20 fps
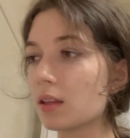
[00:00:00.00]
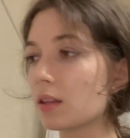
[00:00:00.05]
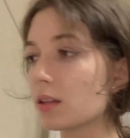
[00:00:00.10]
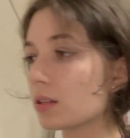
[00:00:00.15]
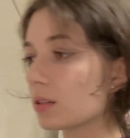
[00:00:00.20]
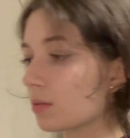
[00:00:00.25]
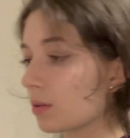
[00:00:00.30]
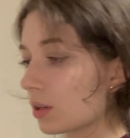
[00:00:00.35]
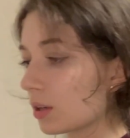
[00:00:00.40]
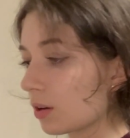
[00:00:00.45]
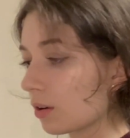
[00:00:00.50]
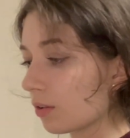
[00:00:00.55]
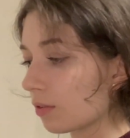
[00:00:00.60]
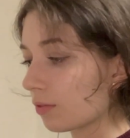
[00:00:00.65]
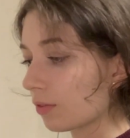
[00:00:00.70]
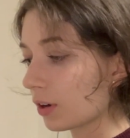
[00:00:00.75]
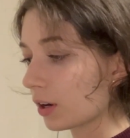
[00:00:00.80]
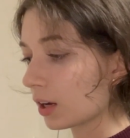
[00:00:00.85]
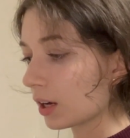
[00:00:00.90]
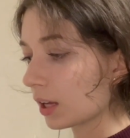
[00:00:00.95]
this one
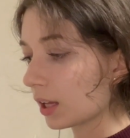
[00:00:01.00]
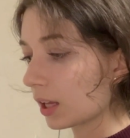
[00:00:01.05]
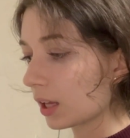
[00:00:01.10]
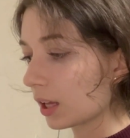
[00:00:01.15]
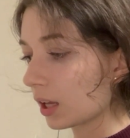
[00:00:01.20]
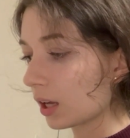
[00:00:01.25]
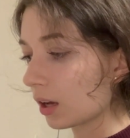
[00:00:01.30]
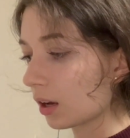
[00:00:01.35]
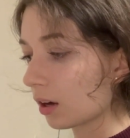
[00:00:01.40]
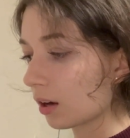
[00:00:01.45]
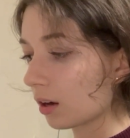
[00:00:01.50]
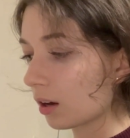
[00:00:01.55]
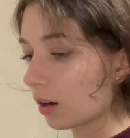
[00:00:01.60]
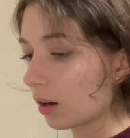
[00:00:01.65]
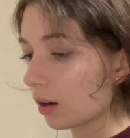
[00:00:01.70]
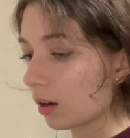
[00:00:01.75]
over here.